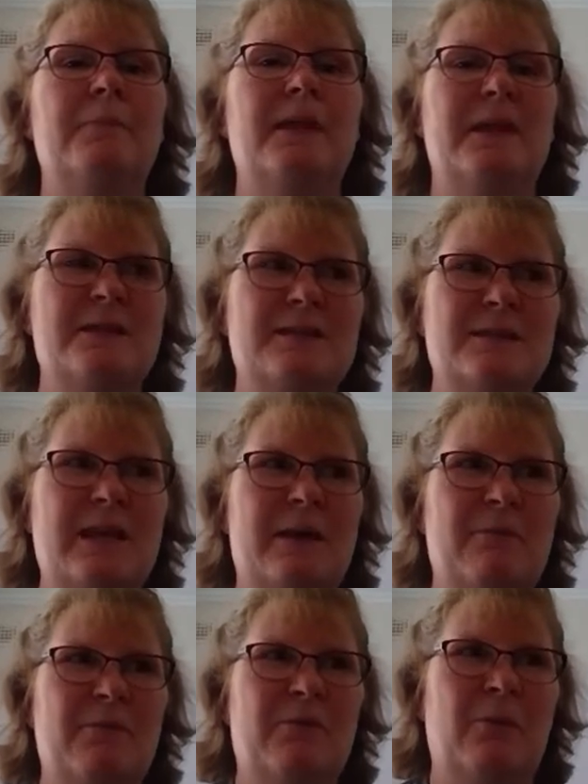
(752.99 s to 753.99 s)

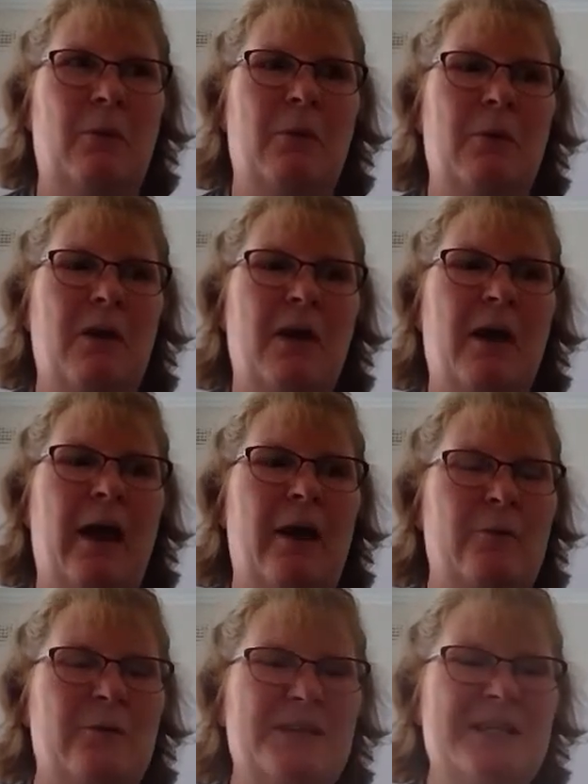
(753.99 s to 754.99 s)
except for an
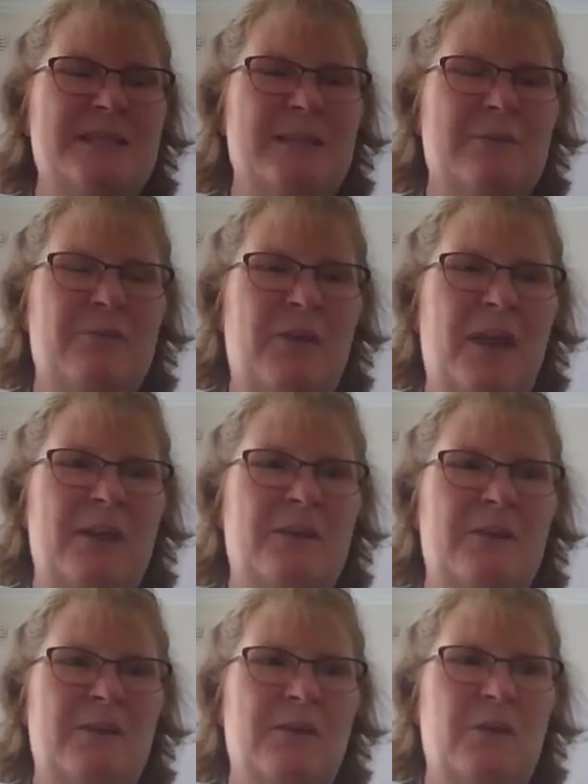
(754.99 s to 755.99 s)
autistic
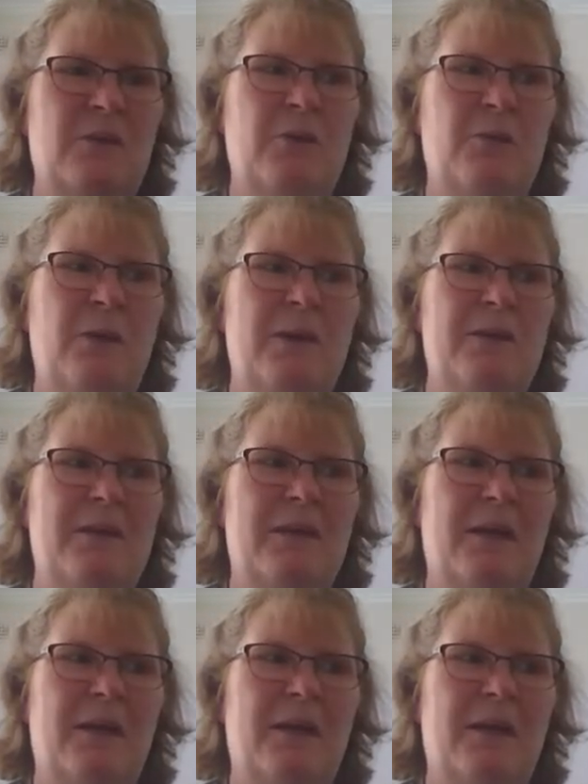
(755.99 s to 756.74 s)
friend who I